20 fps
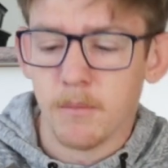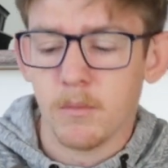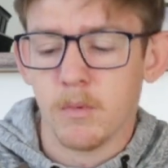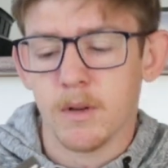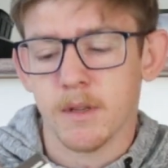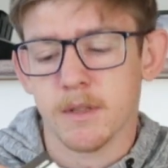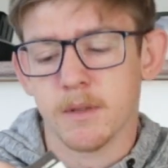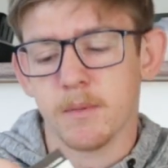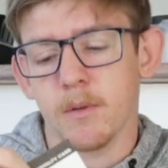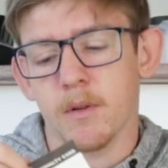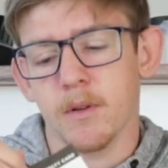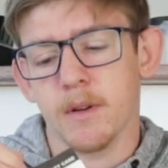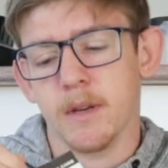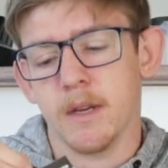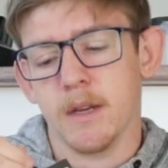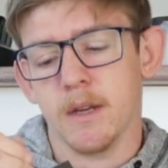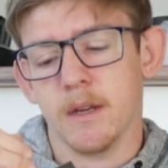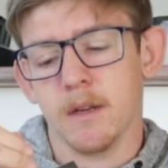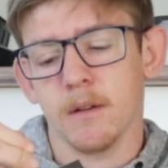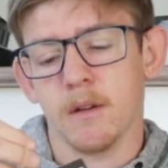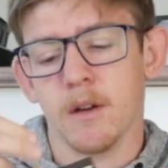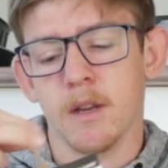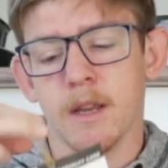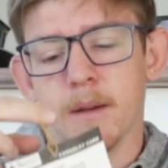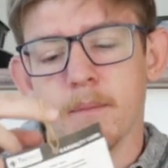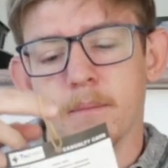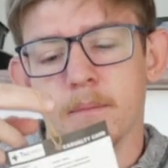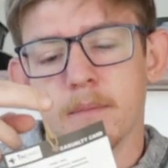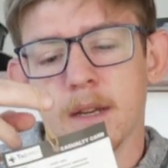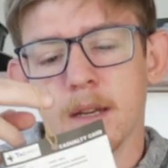What else we got in here? Oh
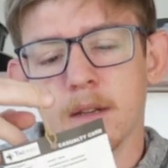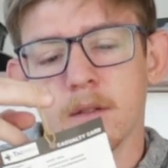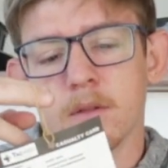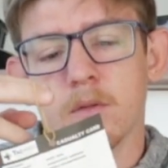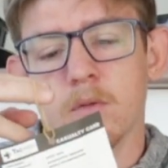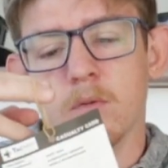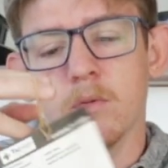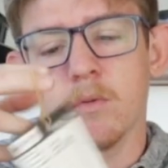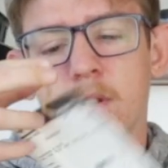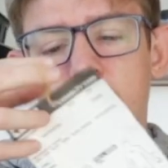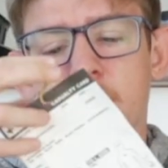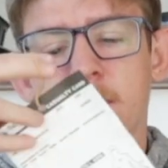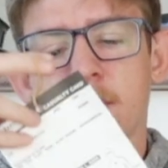yeah, Tactical